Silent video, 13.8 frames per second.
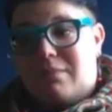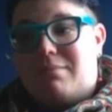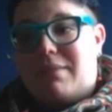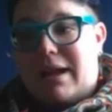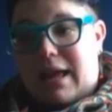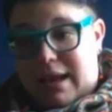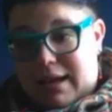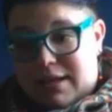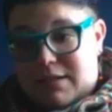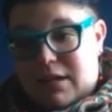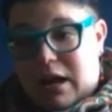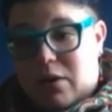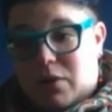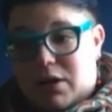My headaches
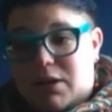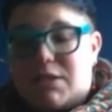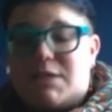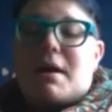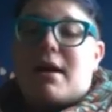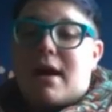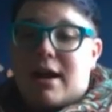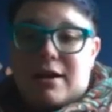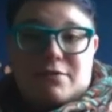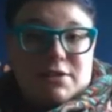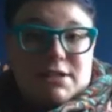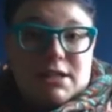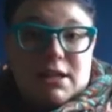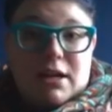got worse. My eye
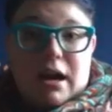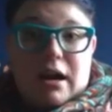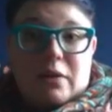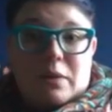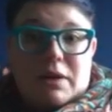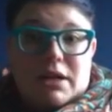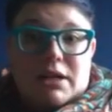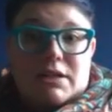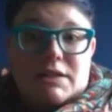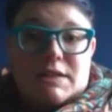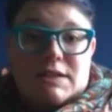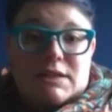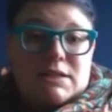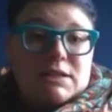fatigue got
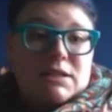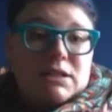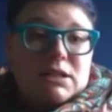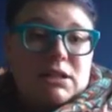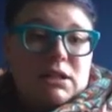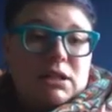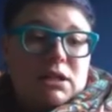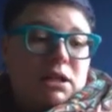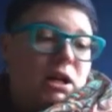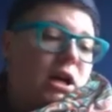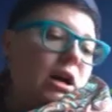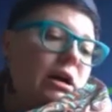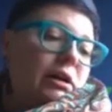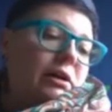worse.
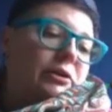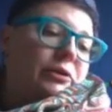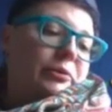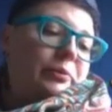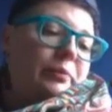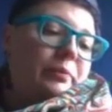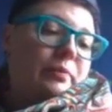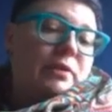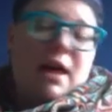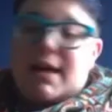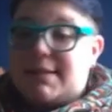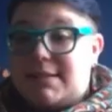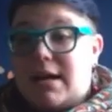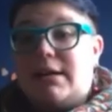
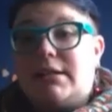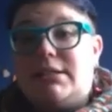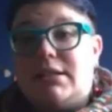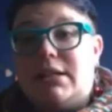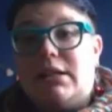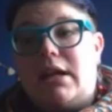That sucked.